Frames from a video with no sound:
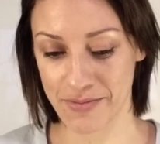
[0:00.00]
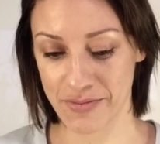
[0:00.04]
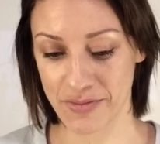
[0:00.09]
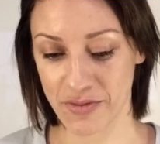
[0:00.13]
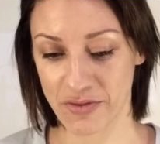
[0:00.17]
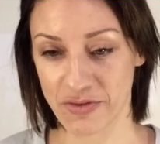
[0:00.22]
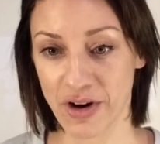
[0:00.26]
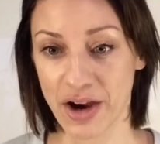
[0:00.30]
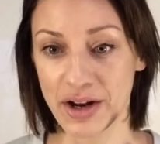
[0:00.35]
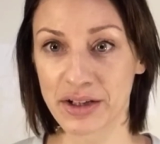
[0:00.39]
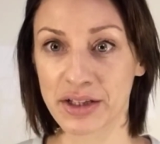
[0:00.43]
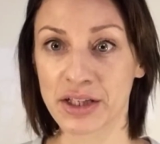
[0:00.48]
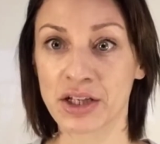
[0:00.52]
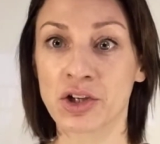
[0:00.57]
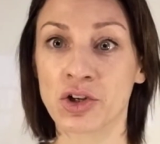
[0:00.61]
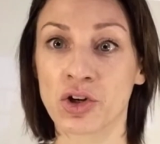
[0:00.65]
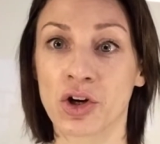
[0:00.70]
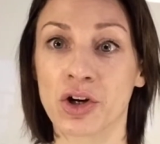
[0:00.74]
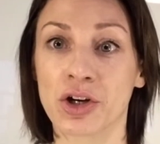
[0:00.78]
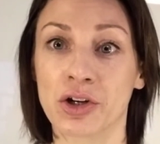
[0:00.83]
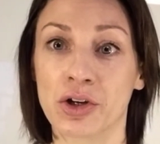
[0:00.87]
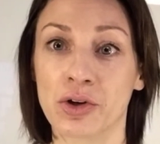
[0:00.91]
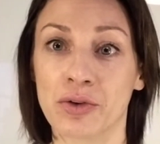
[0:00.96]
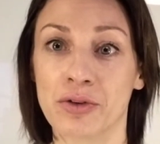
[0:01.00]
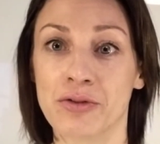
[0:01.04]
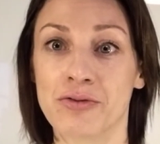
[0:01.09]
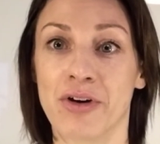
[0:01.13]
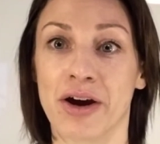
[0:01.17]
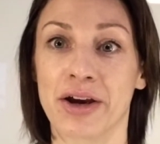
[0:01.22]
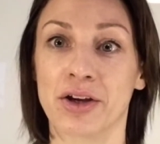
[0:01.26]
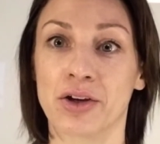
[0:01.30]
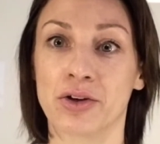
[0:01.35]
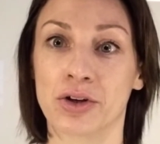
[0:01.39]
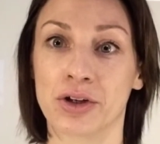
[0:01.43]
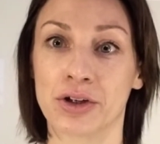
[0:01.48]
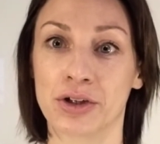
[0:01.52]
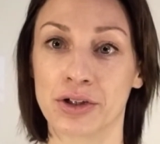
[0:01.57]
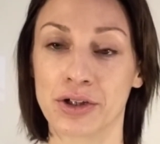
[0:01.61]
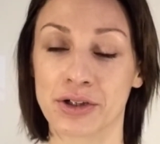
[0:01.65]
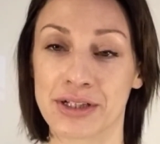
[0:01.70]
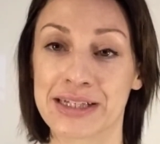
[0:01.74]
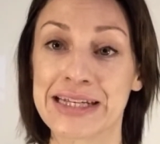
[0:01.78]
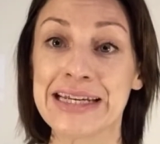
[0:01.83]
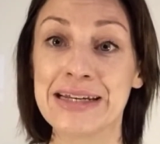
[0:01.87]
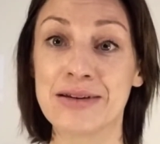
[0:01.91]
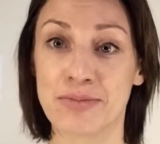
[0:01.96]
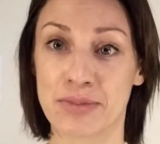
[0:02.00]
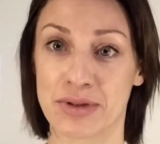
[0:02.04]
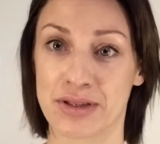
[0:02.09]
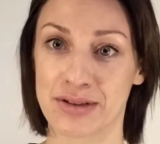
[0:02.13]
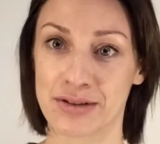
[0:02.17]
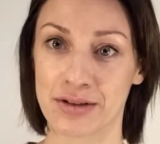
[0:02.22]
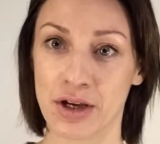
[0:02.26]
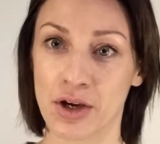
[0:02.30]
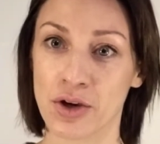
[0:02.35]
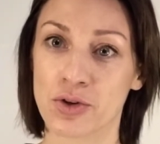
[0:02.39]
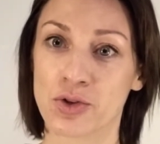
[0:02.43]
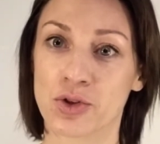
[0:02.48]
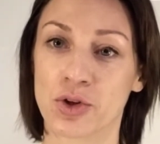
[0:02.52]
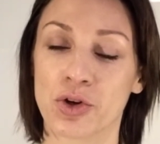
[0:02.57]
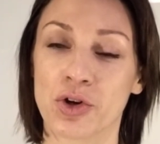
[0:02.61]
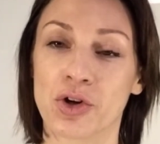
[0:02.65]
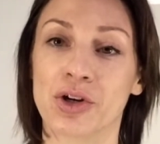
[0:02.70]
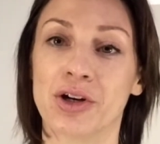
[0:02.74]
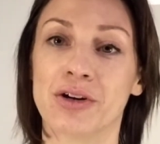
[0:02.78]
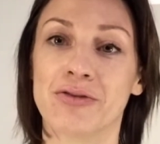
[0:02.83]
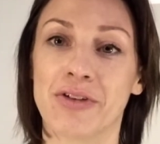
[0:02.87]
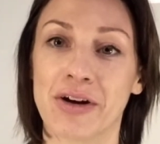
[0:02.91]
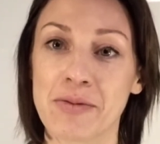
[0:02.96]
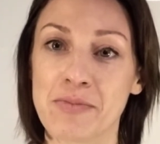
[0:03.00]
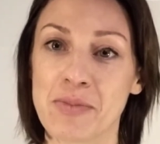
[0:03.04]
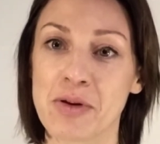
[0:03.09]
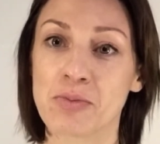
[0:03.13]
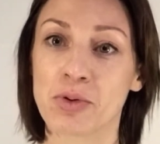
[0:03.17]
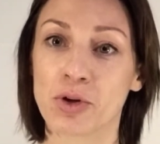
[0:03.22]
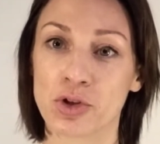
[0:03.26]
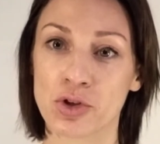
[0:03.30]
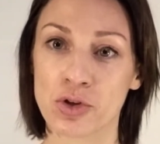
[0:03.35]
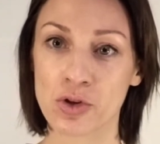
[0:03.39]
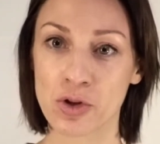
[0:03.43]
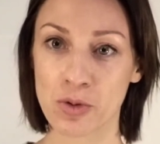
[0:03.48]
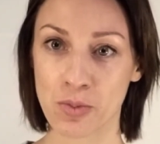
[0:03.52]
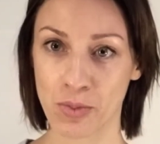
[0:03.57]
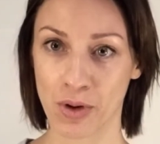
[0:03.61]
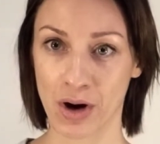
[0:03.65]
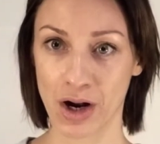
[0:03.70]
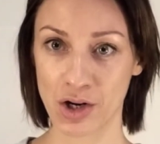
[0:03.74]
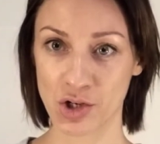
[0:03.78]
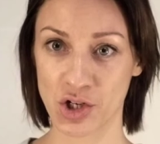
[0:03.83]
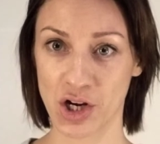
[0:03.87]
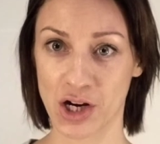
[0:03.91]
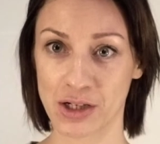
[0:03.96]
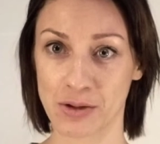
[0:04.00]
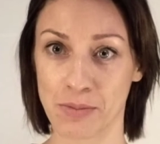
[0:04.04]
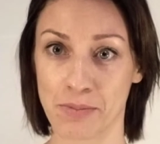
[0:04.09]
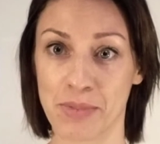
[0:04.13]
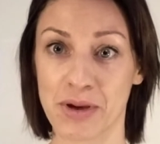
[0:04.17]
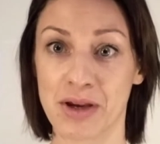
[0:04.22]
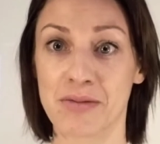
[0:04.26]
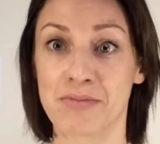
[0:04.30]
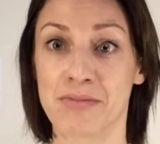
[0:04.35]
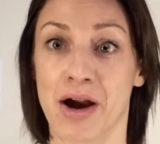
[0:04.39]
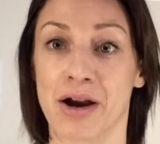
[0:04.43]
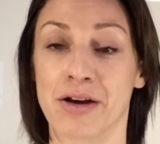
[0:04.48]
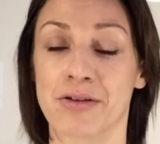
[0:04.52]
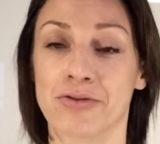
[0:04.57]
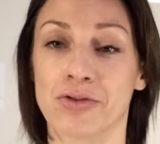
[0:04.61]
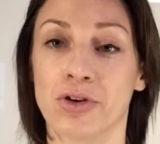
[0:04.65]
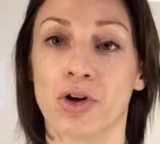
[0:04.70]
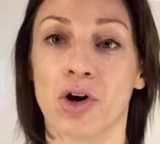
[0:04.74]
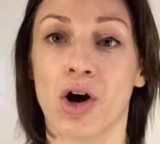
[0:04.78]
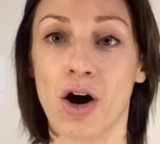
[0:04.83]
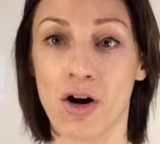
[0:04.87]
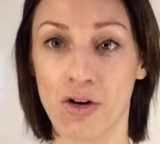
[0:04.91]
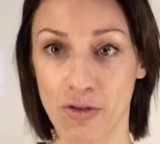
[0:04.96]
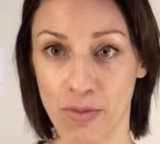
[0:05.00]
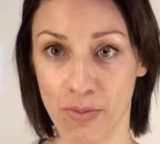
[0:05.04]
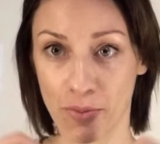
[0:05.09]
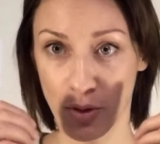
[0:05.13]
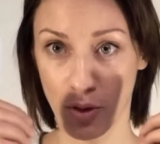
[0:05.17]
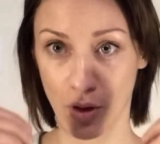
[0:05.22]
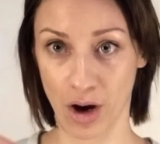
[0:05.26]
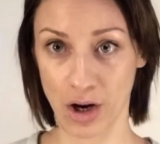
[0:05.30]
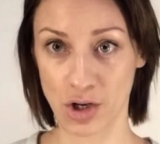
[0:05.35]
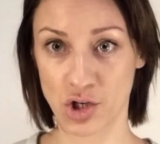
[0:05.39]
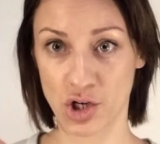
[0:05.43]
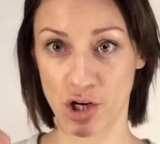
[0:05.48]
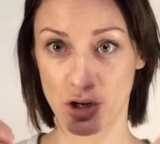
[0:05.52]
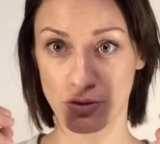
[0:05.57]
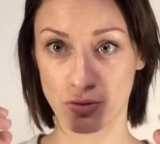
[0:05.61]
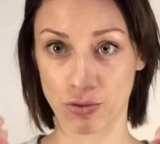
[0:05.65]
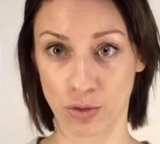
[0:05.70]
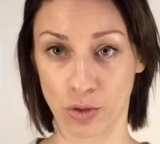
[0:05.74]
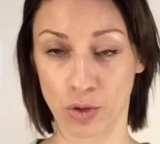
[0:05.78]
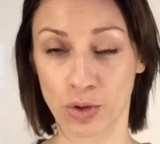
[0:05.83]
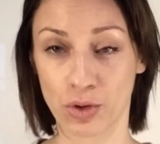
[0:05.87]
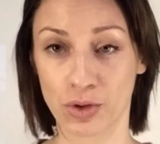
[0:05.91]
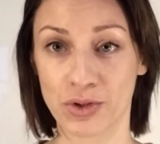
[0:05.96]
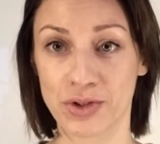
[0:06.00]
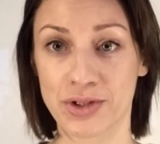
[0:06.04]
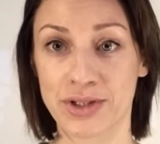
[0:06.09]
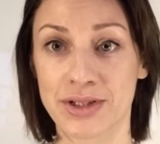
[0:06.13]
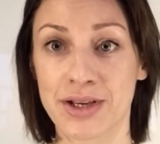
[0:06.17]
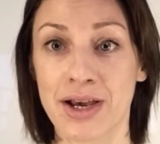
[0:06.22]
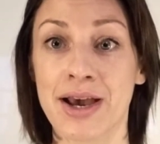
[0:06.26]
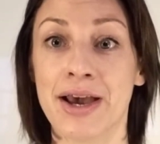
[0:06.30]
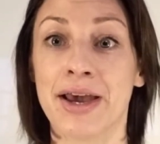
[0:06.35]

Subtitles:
Finally, you're going to invite your teams. So you're going to invite people to the project, being mindful of project rules.